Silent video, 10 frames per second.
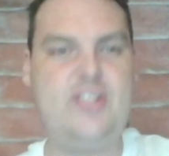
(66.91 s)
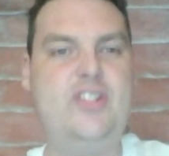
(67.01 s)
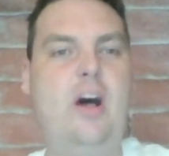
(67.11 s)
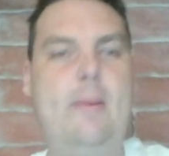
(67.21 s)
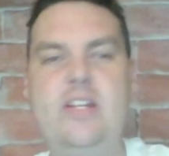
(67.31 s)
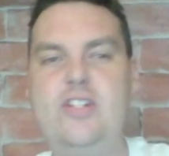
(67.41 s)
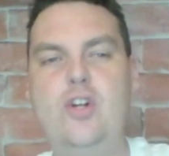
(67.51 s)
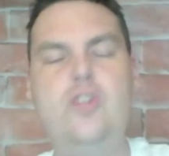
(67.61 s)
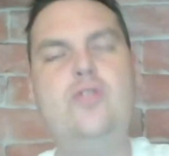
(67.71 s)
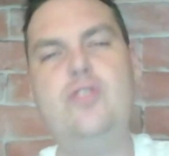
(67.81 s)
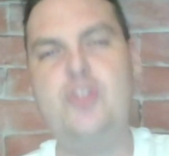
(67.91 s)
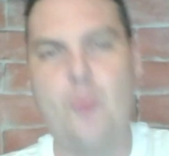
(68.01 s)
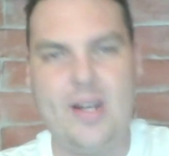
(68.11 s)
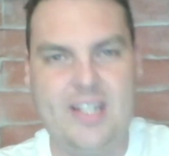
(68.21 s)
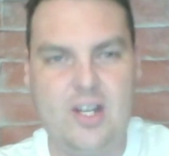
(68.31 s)
So, it's
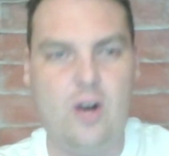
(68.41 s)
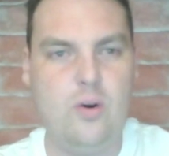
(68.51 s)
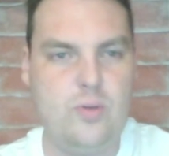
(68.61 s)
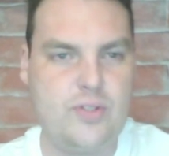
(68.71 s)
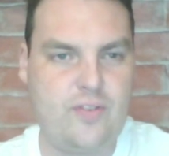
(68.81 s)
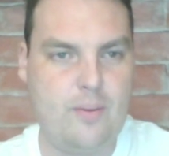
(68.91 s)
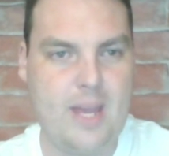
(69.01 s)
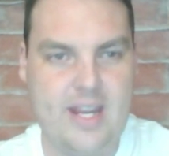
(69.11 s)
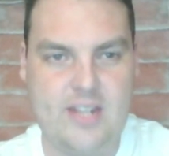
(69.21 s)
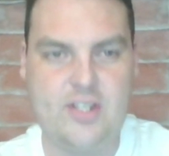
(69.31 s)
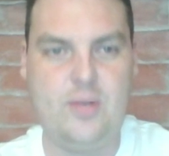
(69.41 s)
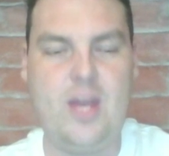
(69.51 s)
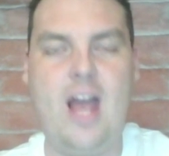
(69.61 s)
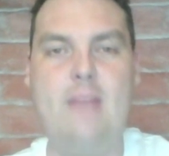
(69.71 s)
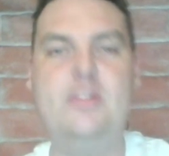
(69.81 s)
120 goals from 82
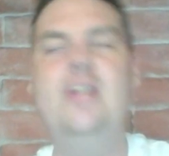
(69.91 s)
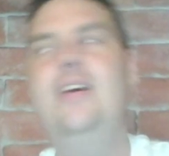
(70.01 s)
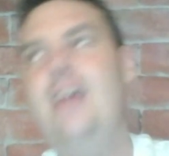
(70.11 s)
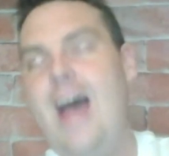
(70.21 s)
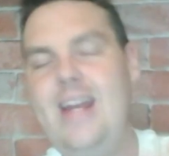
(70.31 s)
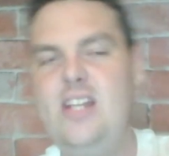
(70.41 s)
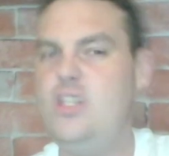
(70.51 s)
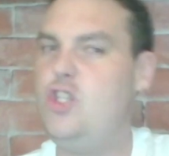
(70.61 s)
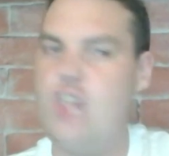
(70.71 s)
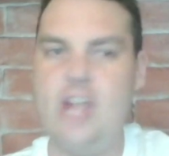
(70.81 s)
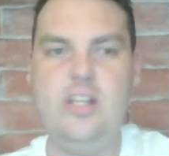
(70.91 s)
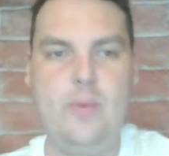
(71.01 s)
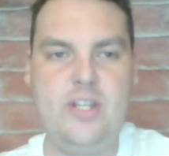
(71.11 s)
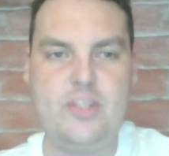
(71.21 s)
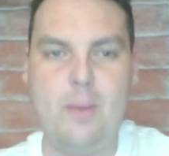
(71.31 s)
games, and he's a
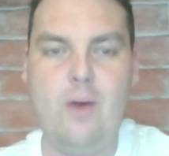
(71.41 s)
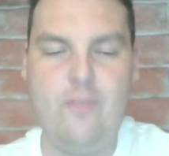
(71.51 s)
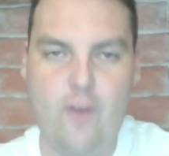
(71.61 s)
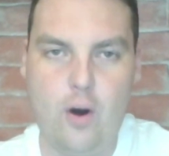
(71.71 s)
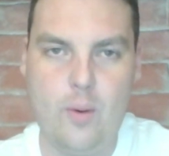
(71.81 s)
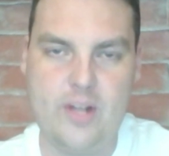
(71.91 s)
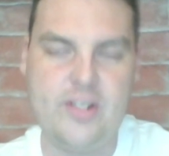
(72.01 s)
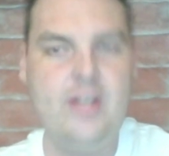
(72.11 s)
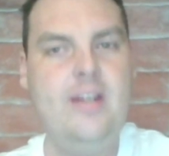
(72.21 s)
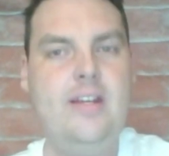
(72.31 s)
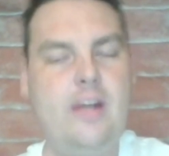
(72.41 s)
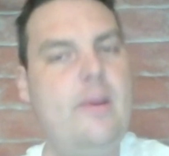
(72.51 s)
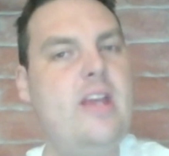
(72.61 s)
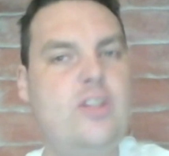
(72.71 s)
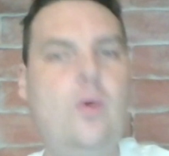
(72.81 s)
genuine small forward. Now,
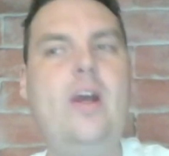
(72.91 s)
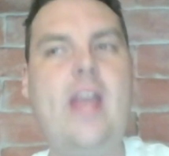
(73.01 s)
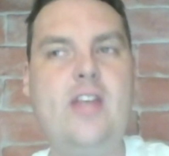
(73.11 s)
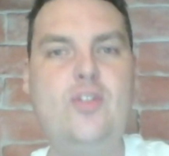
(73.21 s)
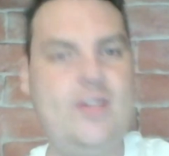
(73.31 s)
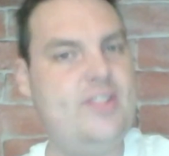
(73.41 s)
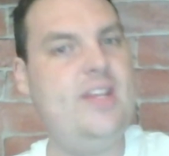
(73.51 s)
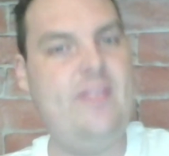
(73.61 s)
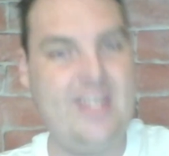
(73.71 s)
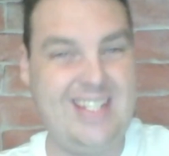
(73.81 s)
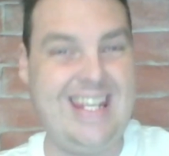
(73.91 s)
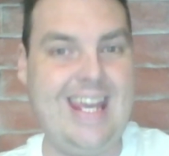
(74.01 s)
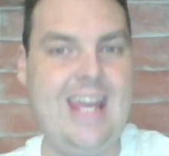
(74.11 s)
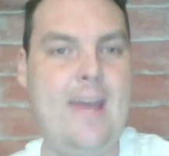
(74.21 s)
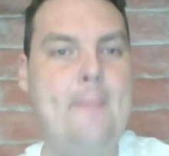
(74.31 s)
it is quite interesting this
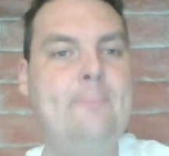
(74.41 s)
year.